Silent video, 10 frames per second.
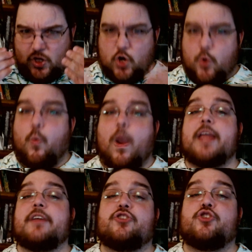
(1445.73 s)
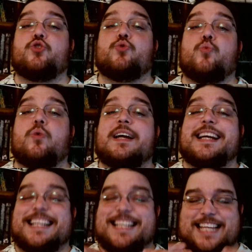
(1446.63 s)
way to
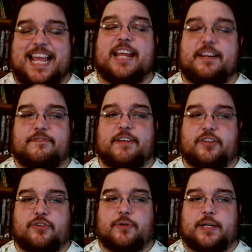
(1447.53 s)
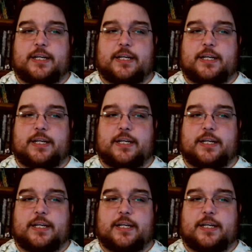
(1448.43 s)
gain victory.